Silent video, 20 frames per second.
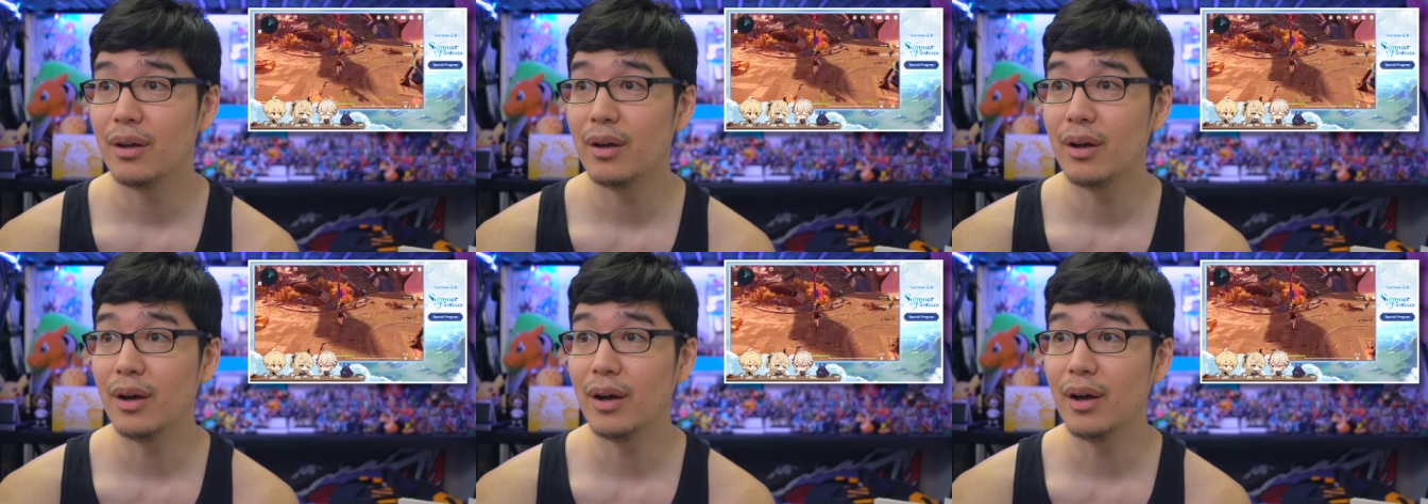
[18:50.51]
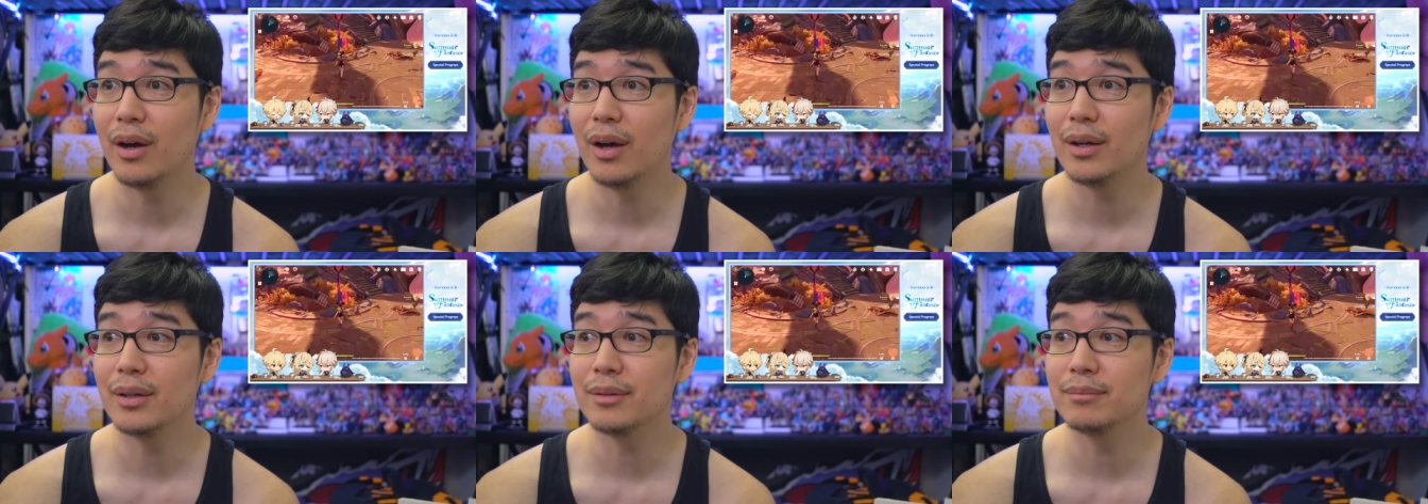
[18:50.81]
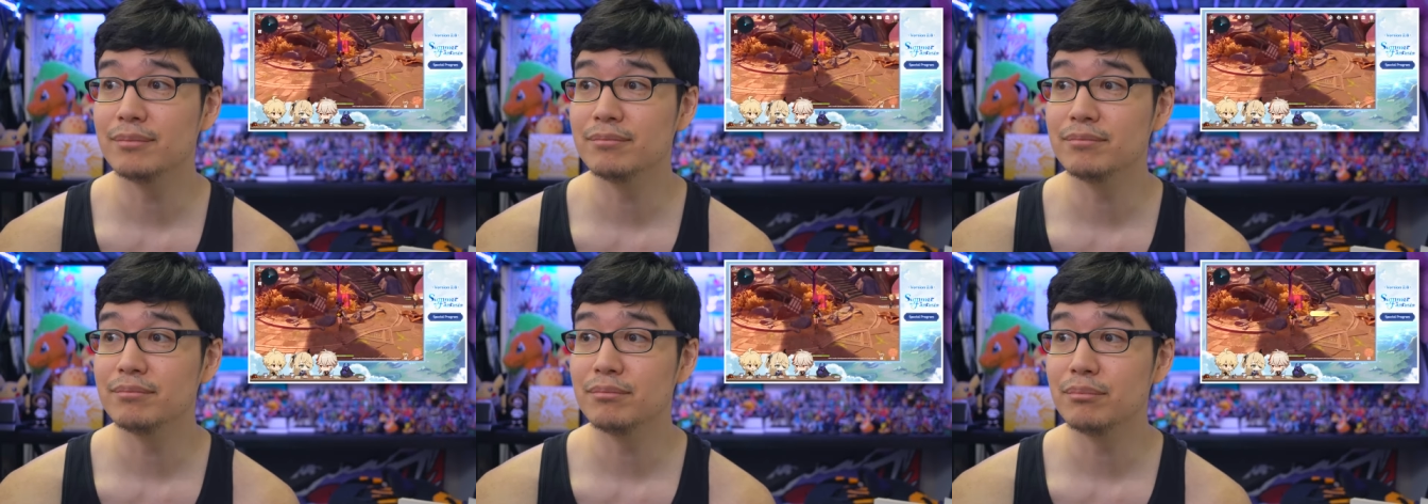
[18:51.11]

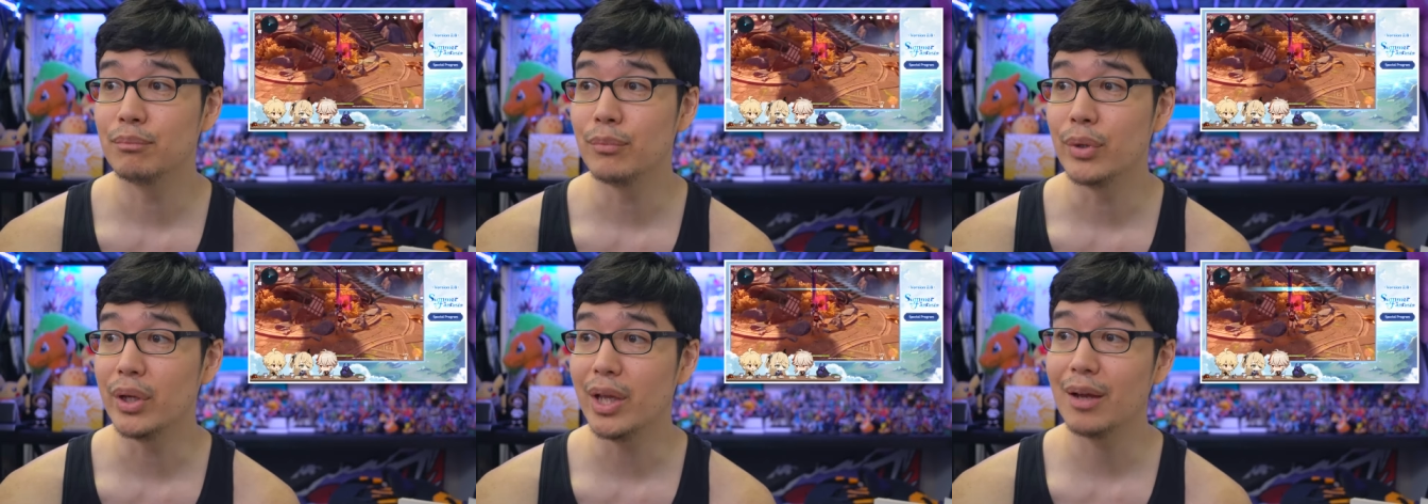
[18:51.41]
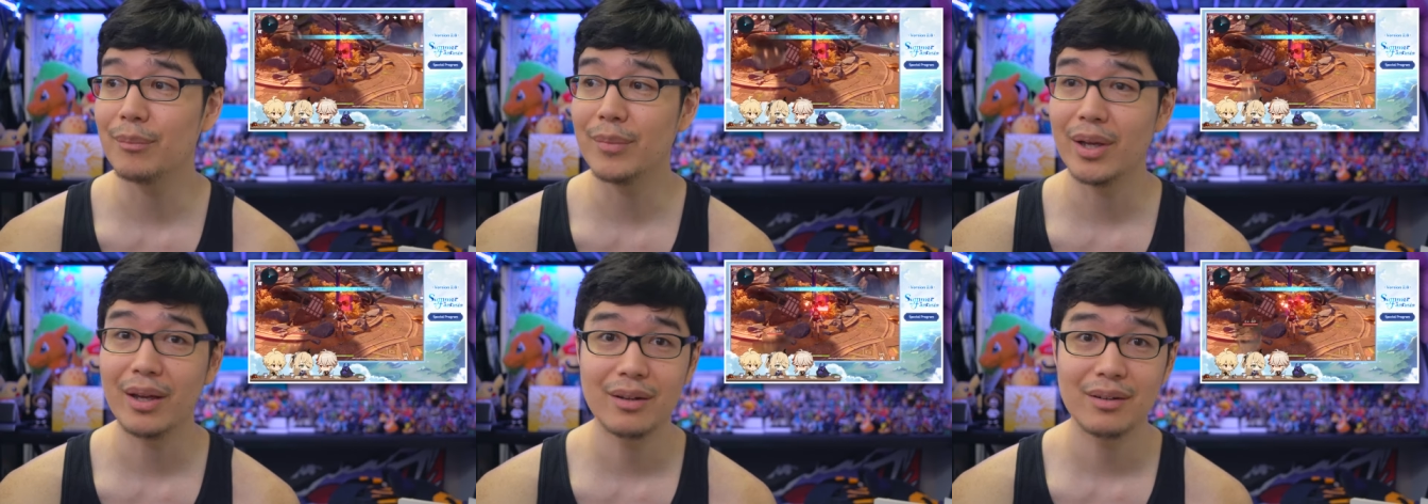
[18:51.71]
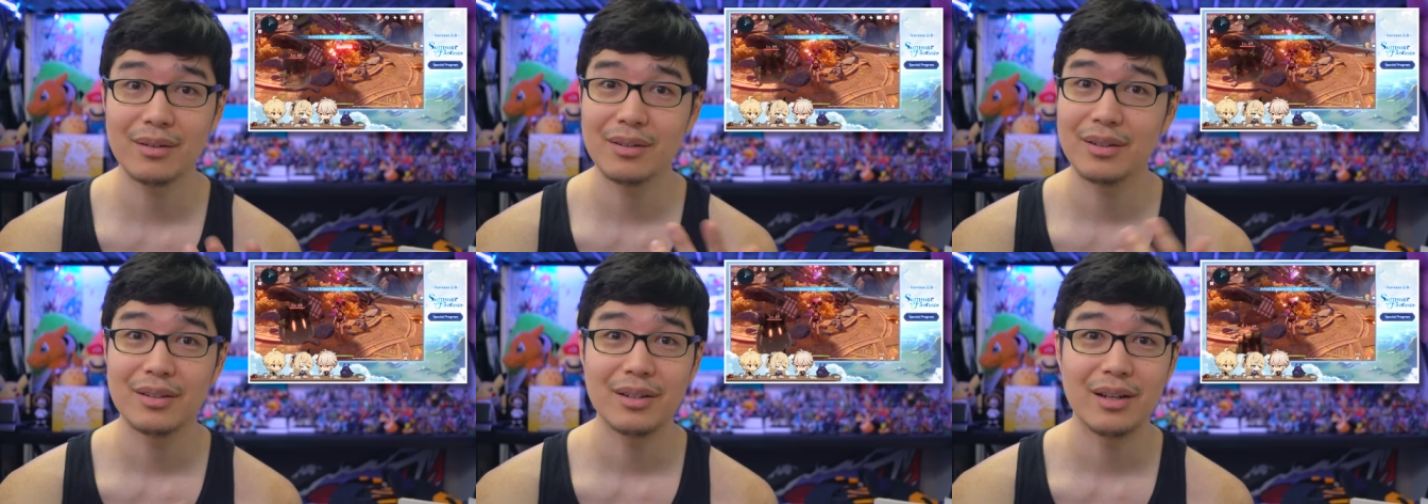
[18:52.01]
Um, but yeah,
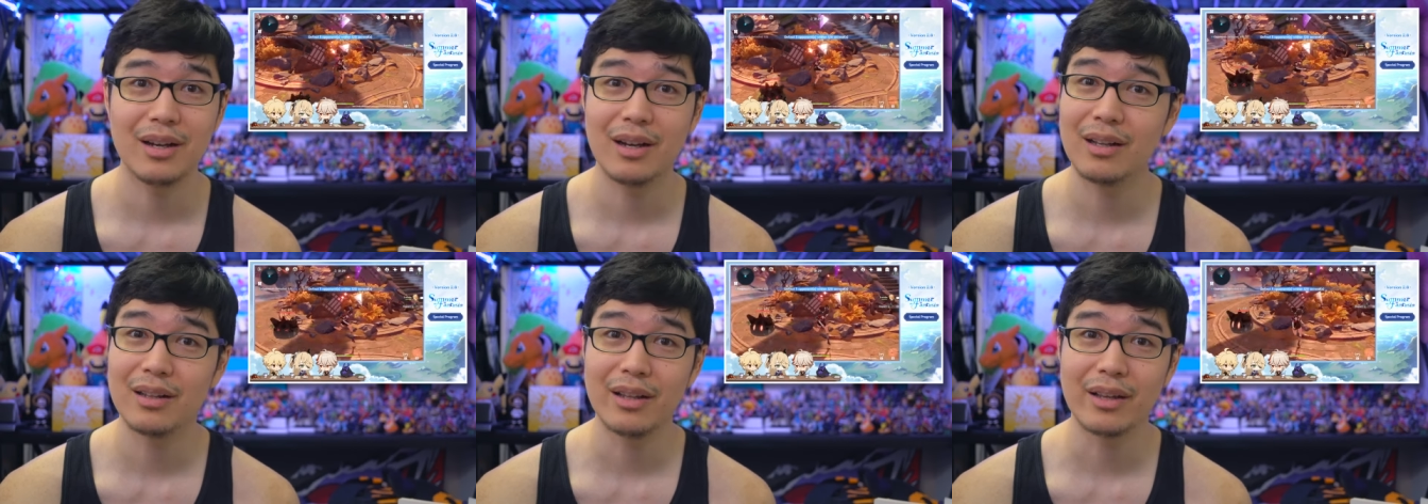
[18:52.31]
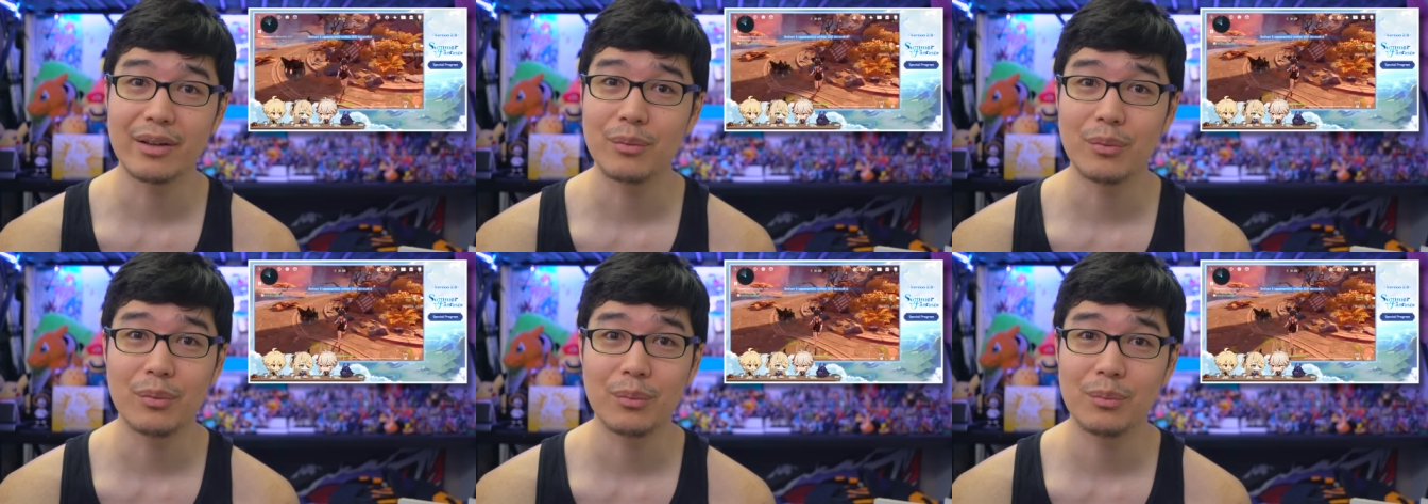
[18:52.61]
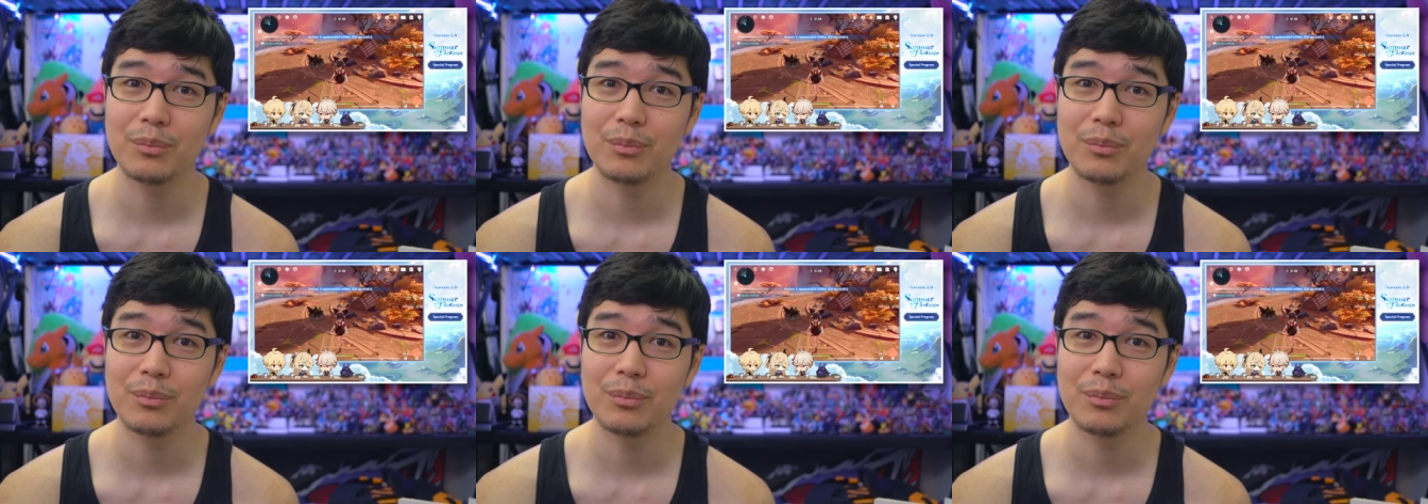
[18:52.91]
man, like